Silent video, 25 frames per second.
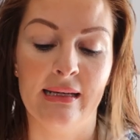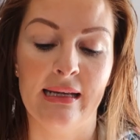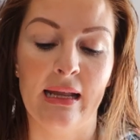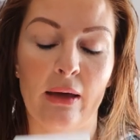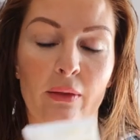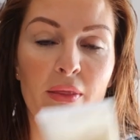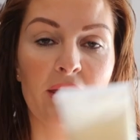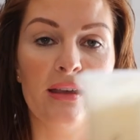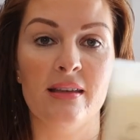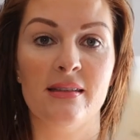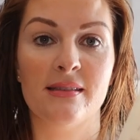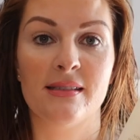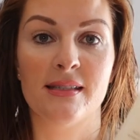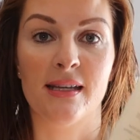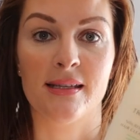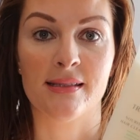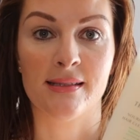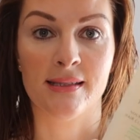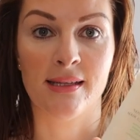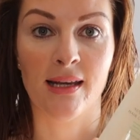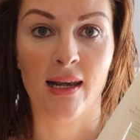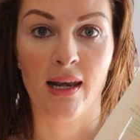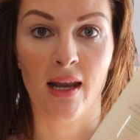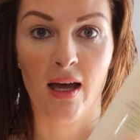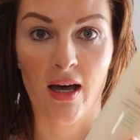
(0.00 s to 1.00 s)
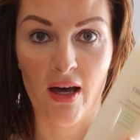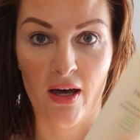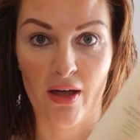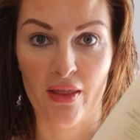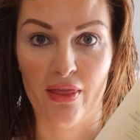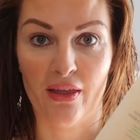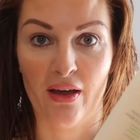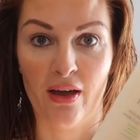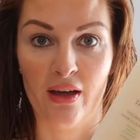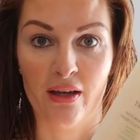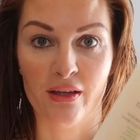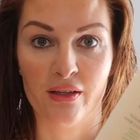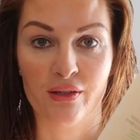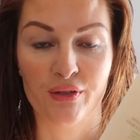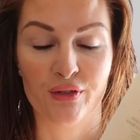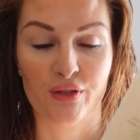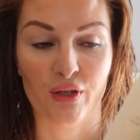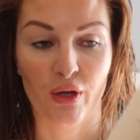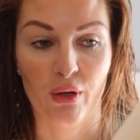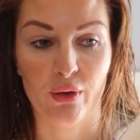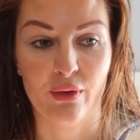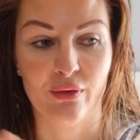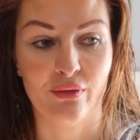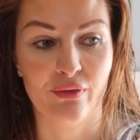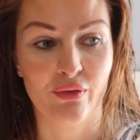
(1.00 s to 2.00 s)
Now this doesn't lather, so
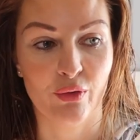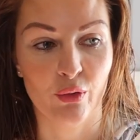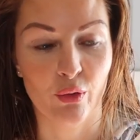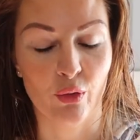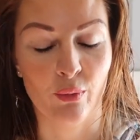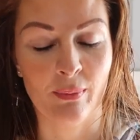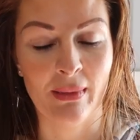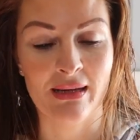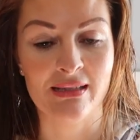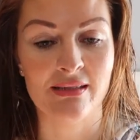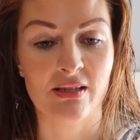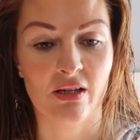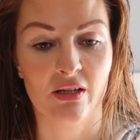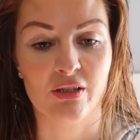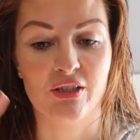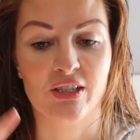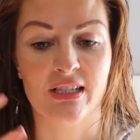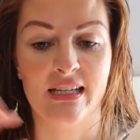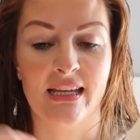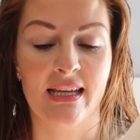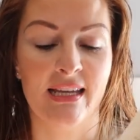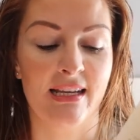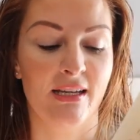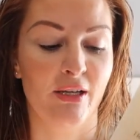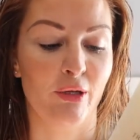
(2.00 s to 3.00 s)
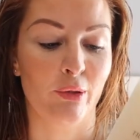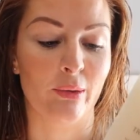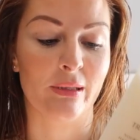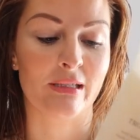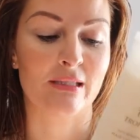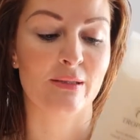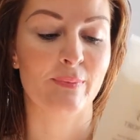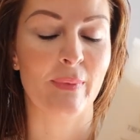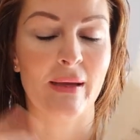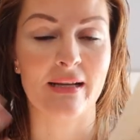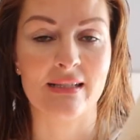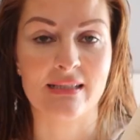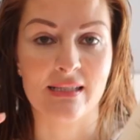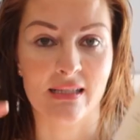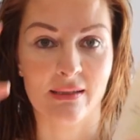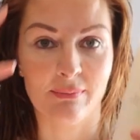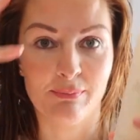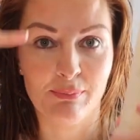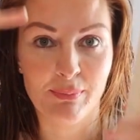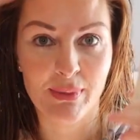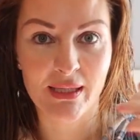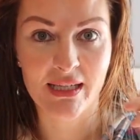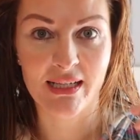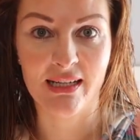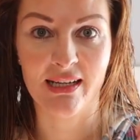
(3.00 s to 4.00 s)
if you're massaging it in, you expect a
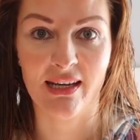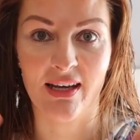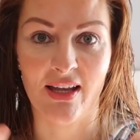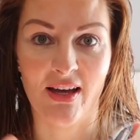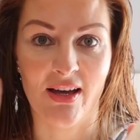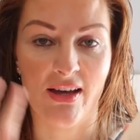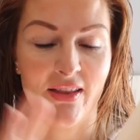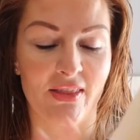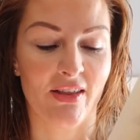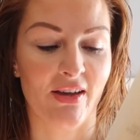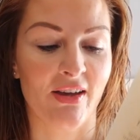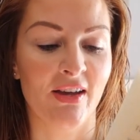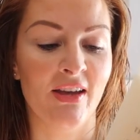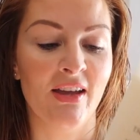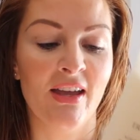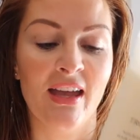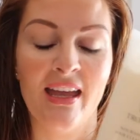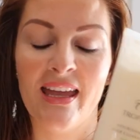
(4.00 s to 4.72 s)
big lather.